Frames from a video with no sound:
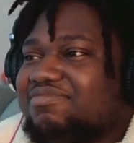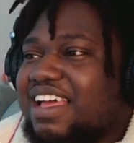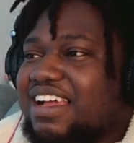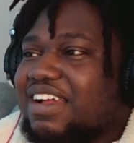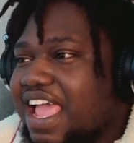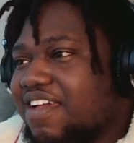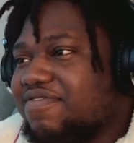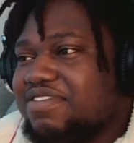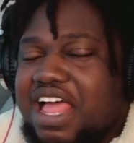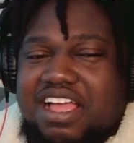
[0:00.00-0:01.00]
Like, can't
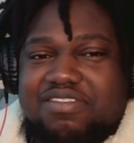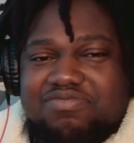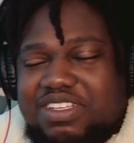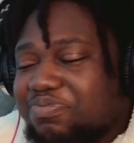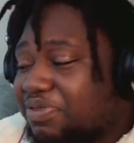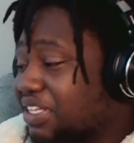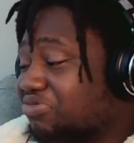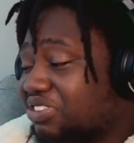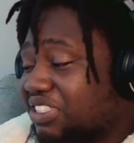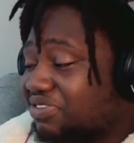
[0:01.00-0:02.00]
even lie. He
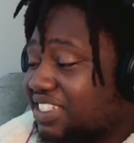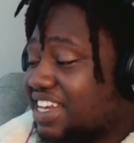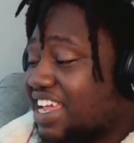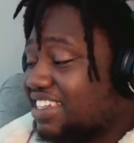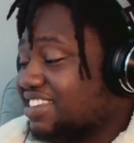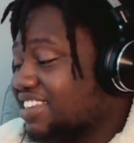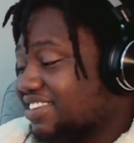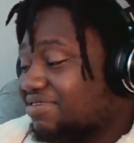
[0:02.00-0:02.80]
plays really, really nice.